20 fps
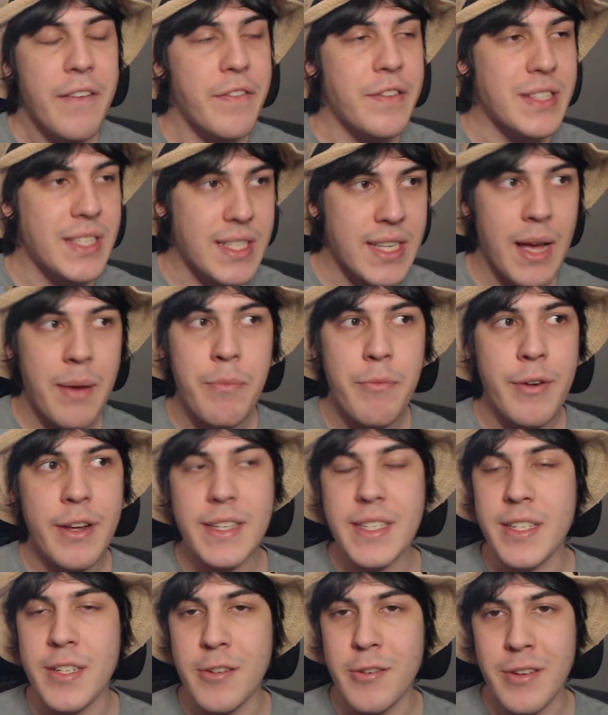For some
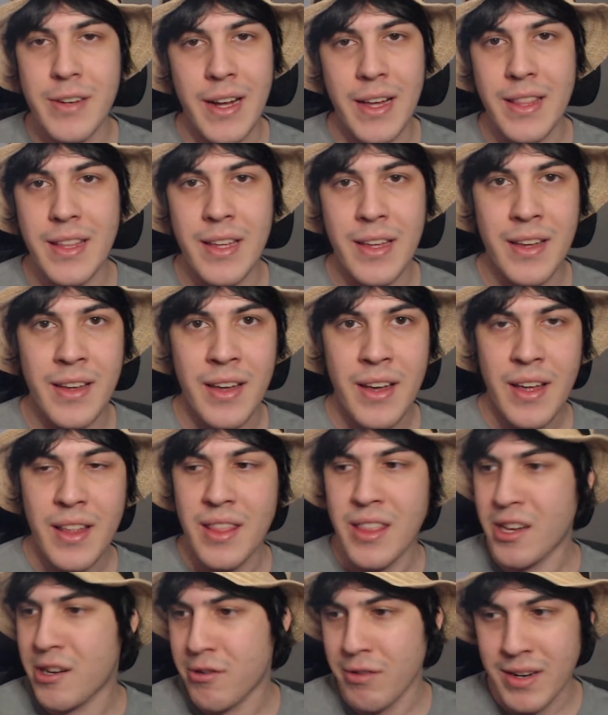reason or another,
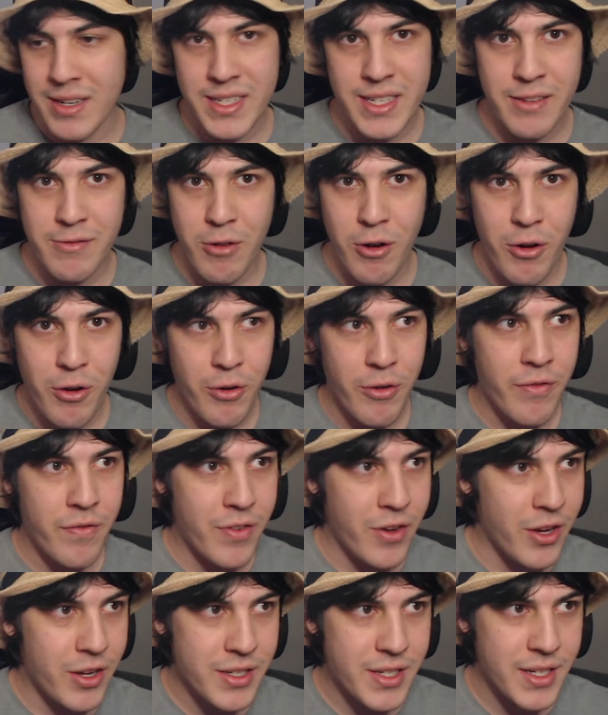the Crunchyroll
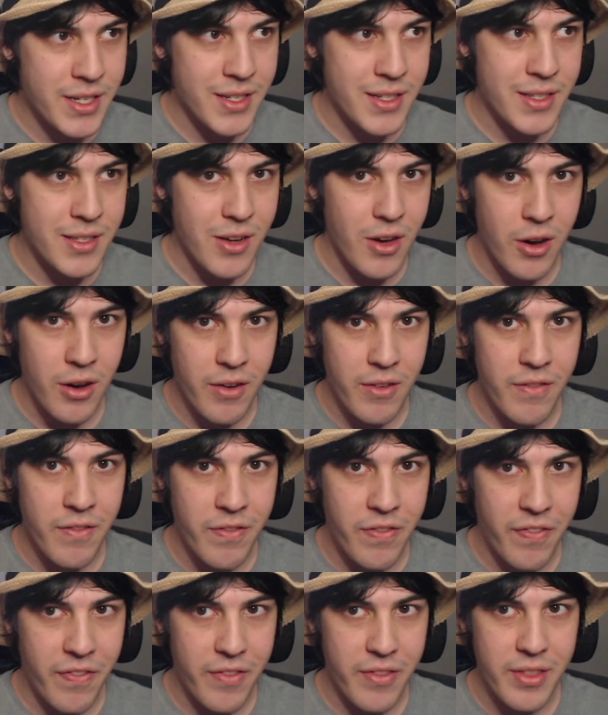versions
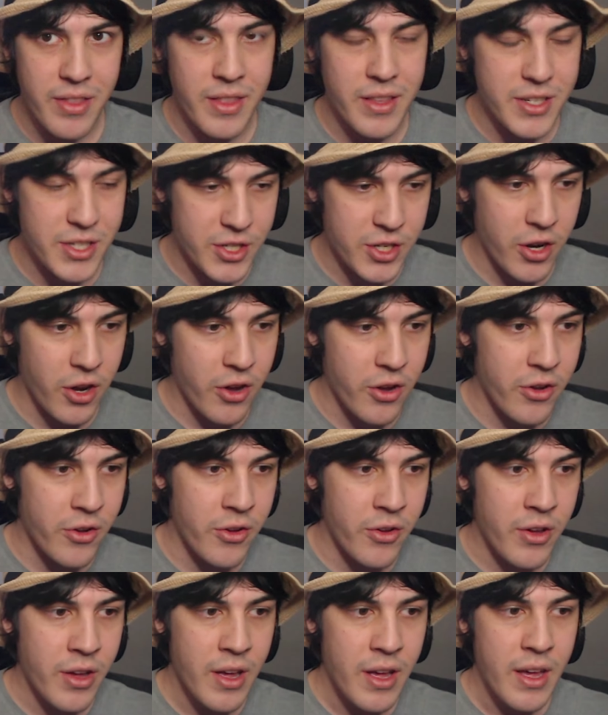of the
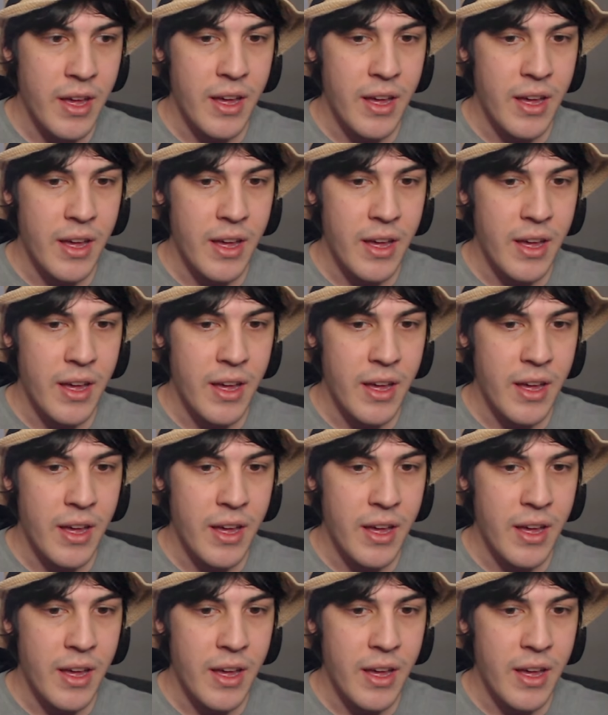show,